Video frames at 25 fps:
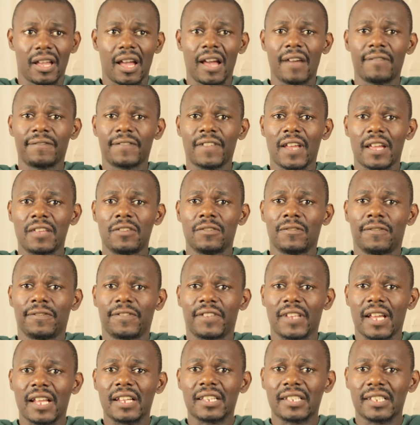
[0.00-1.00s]
After
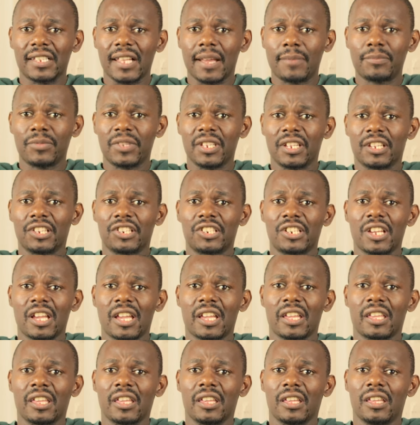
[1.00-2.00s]
you've done something,
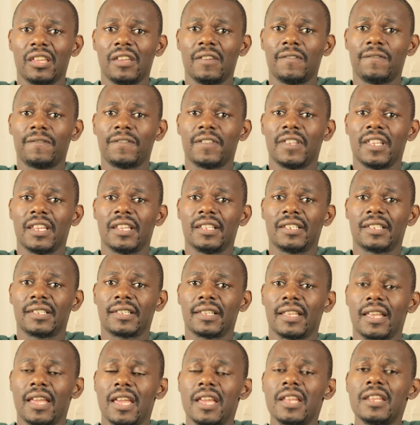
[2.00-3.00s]
check if there's
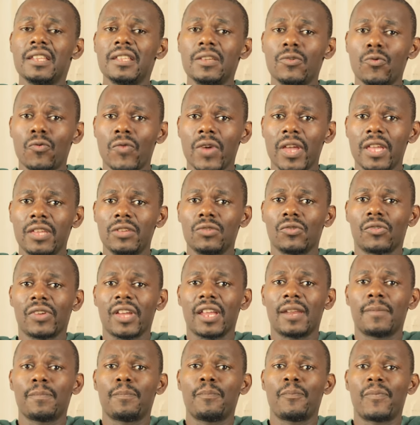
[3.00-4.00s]
any way you
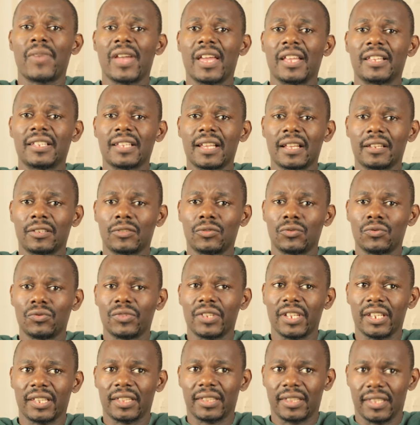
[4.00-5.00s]
can better do
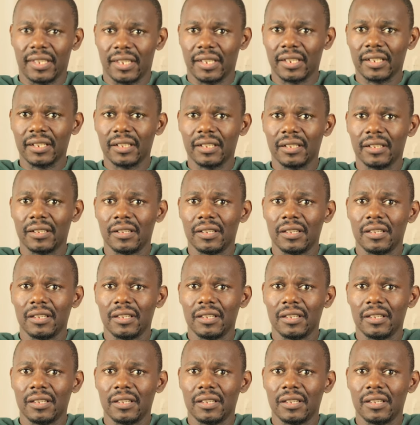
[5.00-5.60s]
the thing.